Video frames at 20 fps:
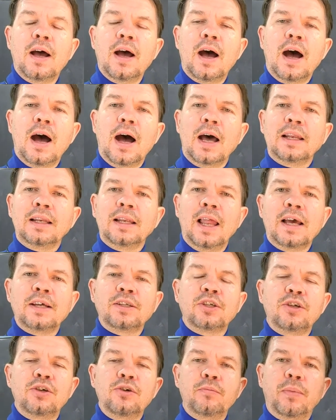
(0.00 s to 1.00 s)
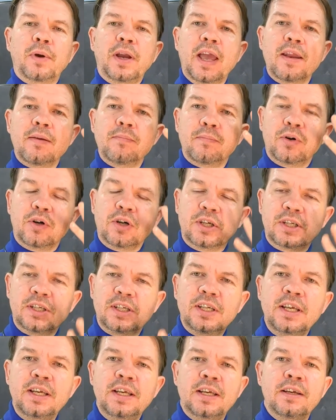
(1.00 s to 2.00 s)
unless you can
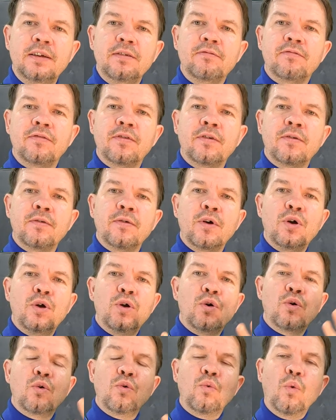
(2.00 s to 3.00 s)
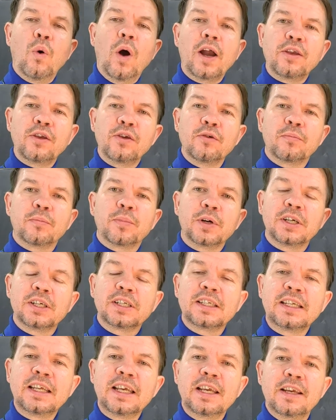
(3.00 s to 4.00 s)
perceive what you
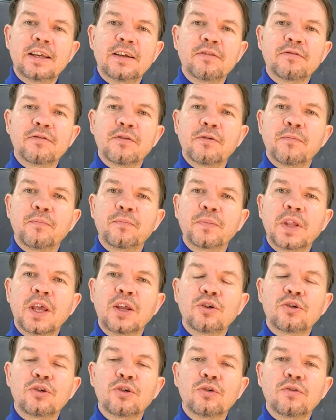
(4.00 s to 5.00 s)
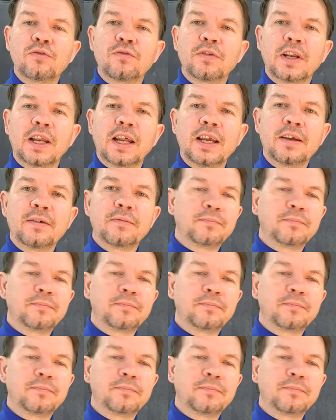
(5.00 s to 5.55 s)
perceive truthfully.